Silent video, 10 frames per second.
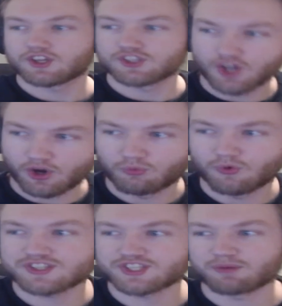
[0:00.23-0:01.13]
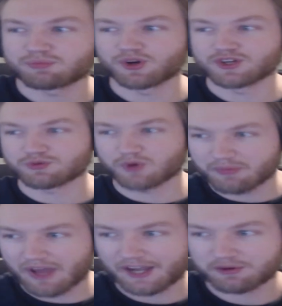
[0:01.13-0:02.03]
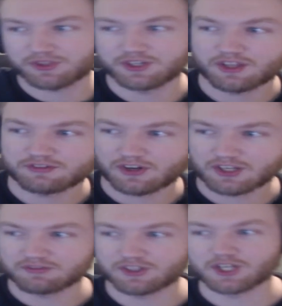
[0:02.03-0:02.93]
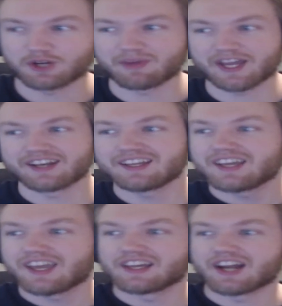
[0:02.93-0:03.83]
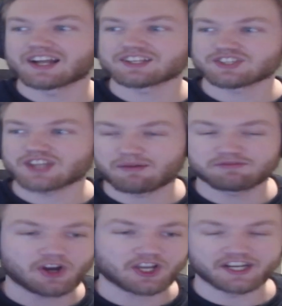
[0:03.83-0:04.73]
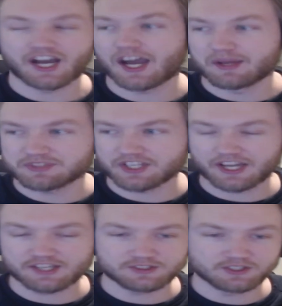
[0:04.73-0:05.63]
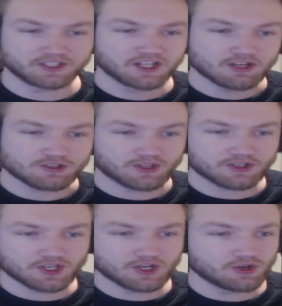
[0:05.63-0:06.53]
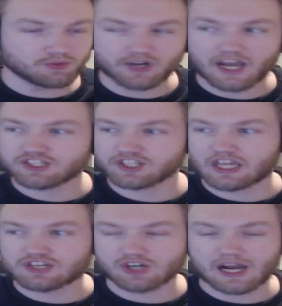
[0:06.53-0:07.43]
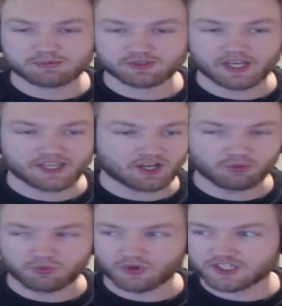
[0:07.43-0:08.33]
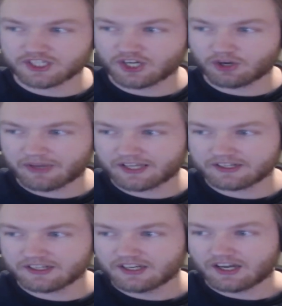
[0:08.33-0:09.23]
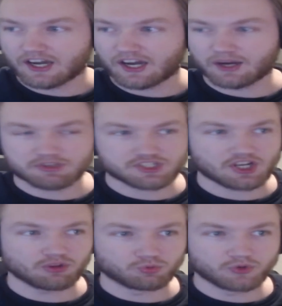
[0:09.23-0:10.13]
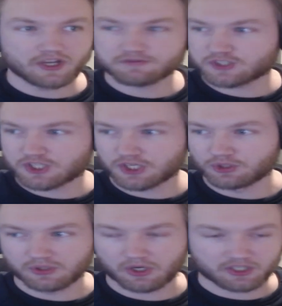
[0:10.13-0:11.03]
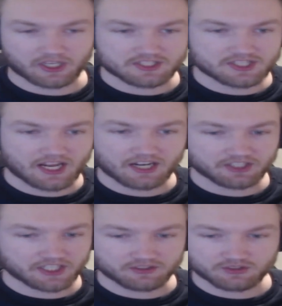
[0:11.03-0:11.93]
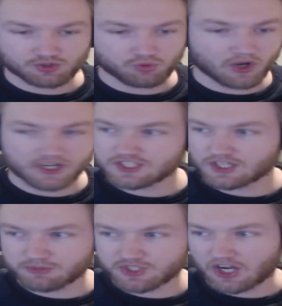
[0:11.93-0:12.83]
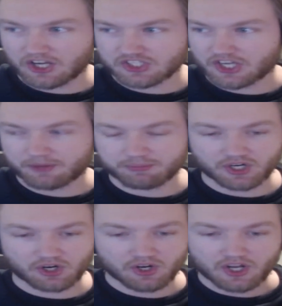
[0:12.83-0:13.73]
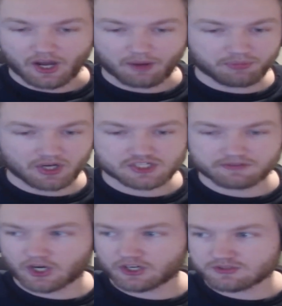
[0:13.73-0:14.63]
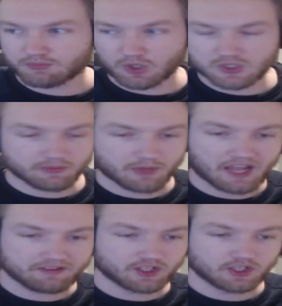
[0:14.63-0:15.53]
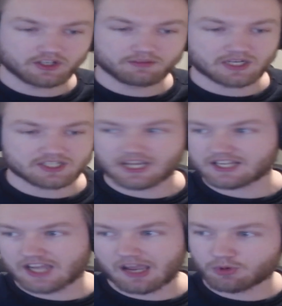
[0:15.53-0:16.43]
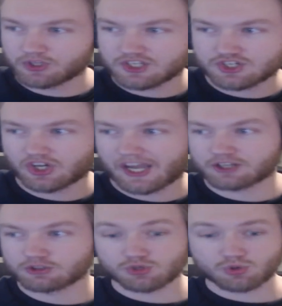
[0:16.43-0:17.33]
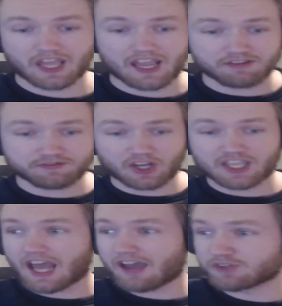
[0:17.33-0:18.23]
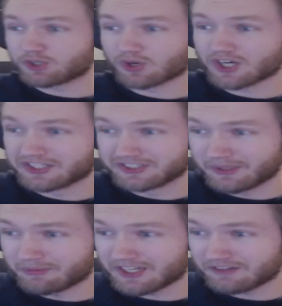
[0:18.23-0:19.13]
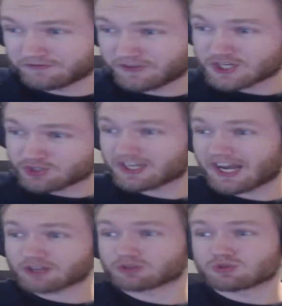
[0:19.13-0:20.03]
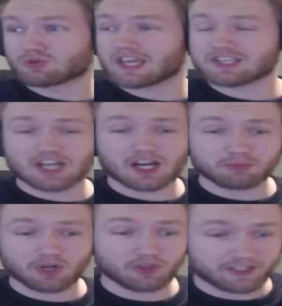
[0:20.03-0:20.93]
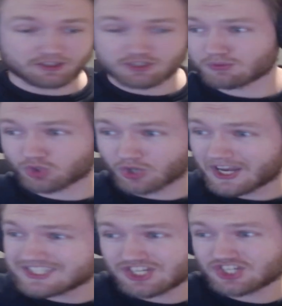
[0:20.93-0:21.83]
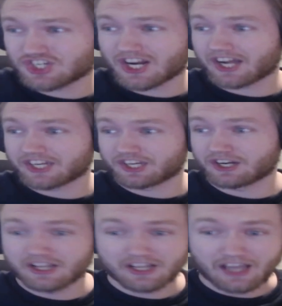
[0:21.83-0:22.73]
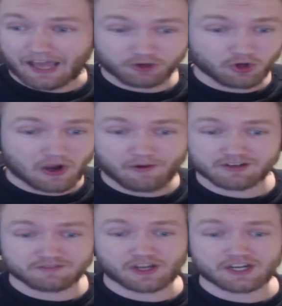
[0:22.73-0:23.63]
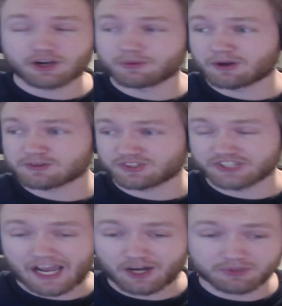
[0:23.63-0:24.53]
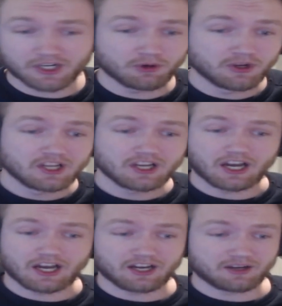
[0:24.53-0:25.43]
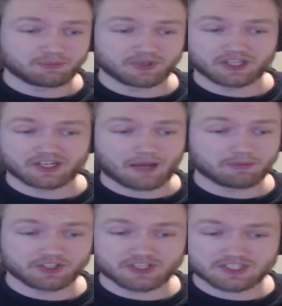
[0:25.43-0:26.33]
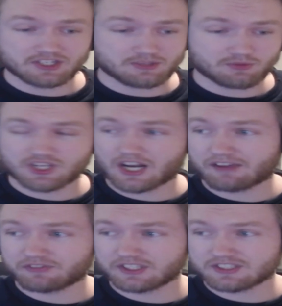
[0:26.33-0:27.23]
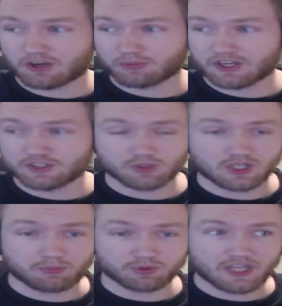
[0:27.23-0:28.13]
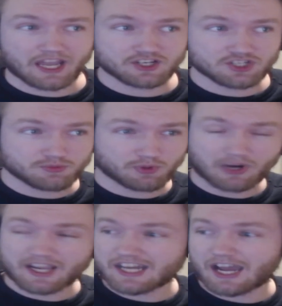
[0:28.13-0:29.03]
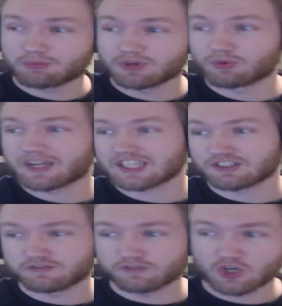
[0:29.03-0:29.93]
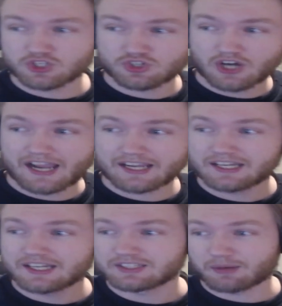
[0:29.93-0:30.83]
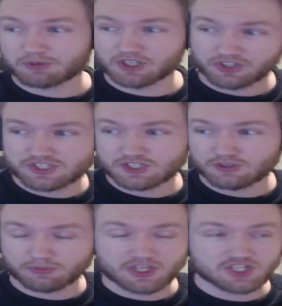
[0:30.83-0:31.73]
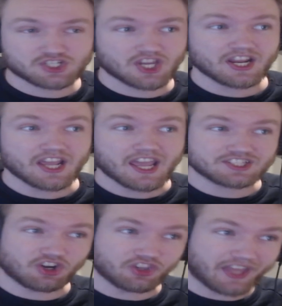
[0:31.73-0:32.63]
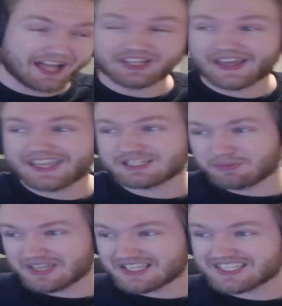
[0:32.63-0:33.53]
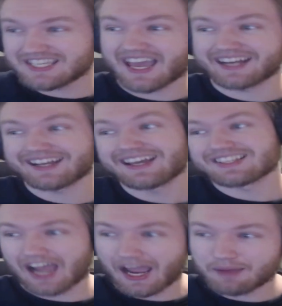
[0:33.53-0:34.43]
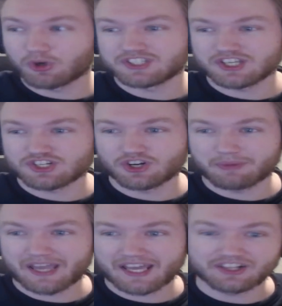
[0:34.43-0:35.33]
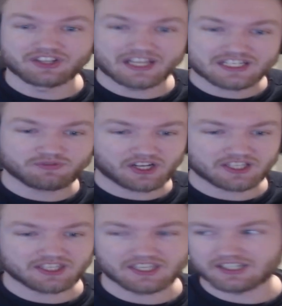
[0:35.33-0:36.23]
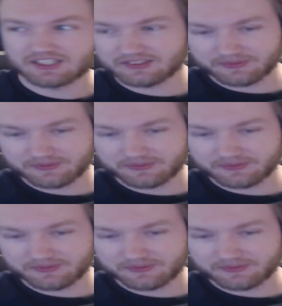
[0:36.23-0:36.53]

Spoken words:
Yo, what's up, boys? We're back with another fucking video, man. And honestly, I'm fucking hyped tonight, dude. So there's a new project that dropped like a week ago, man. It's called Riff 2, okay? It's got like 20 some songs on it, bro. A bunch of artists, most of them I haven't heard of, but it's got Thaiboy Digital, Echo 2K, a fucking Evanora Unlimited featuring Echo 2K song, bro. Like, there's some crazy shit on here. I don't know how I didn't find out about it till now, bro. But I'm gonna listen to some shit off it. I'll probably do a couple reactions, but right now, bro, we got the first track that I'm gonna listen to from this shit. It's called LA to BCN, Thaiboy Digital, man. Let's fucking get it.